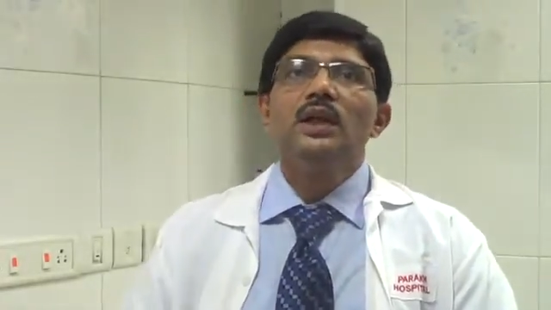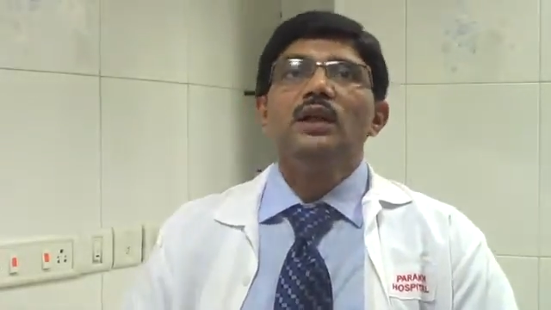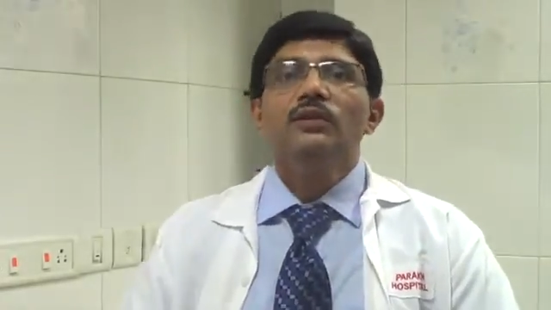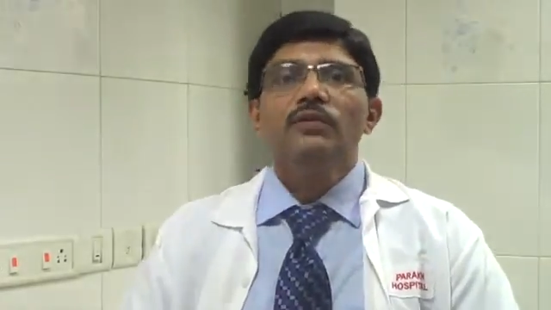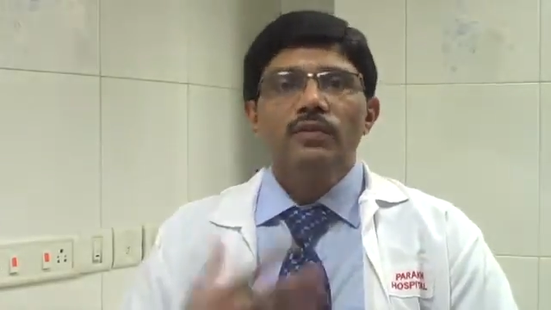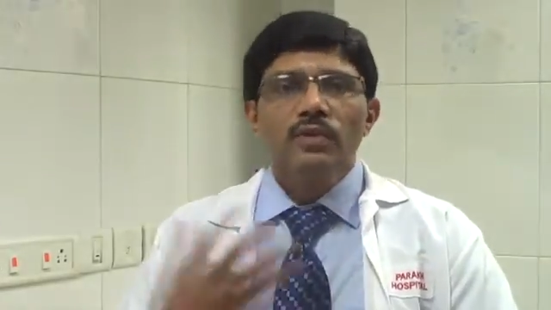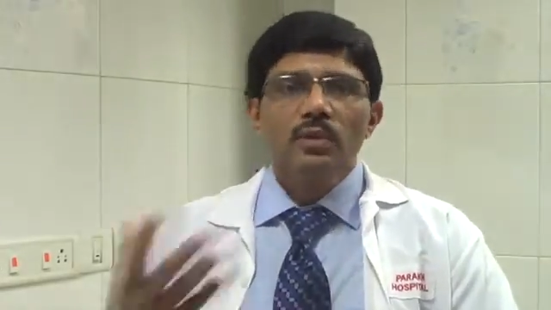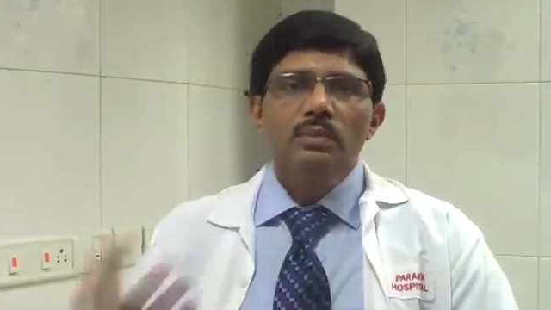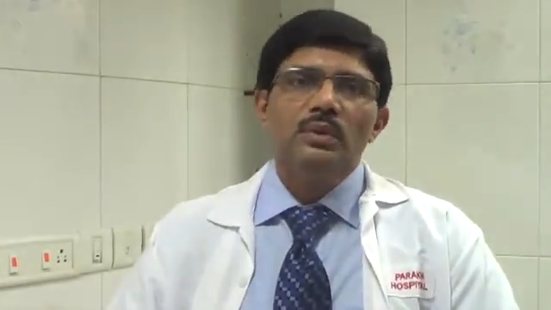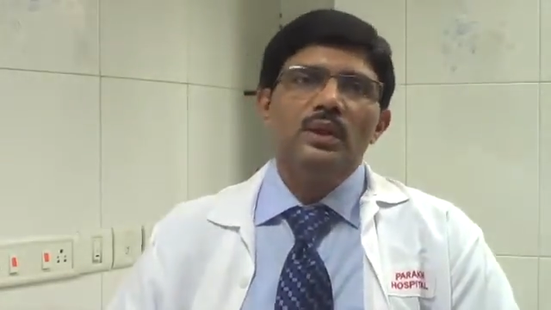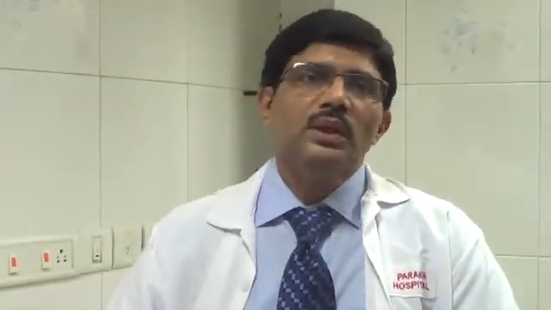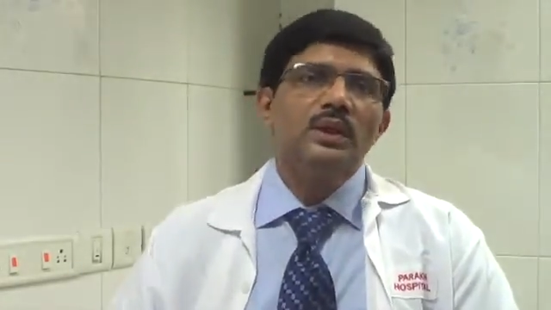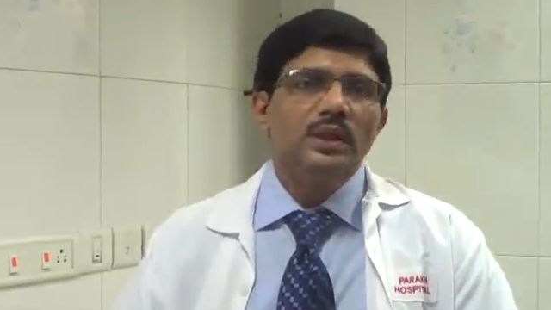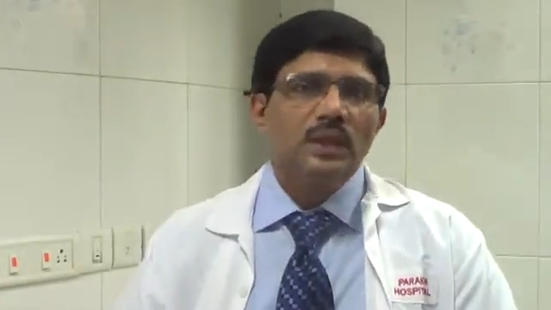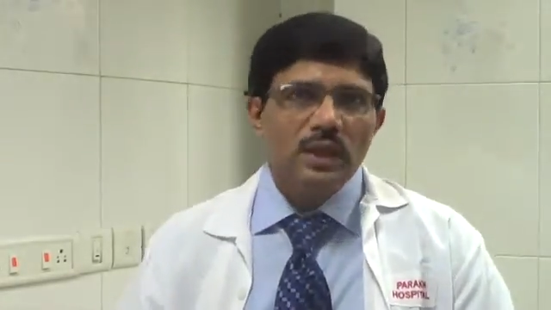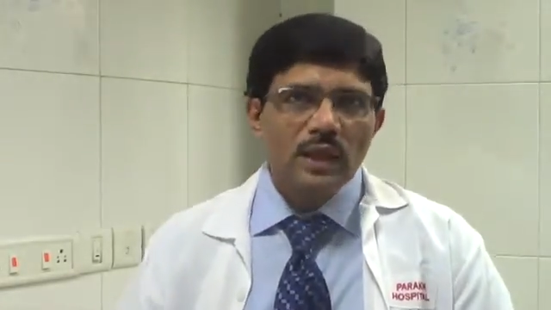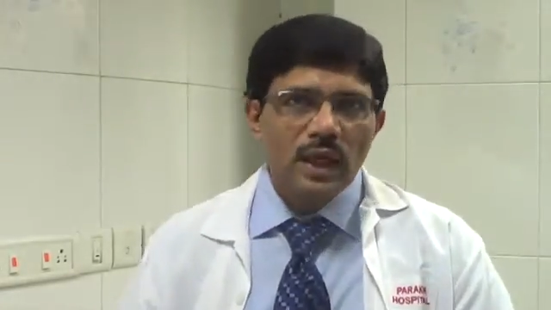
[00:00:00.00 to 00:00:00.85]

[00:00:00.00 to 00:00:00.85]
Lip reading: confirming the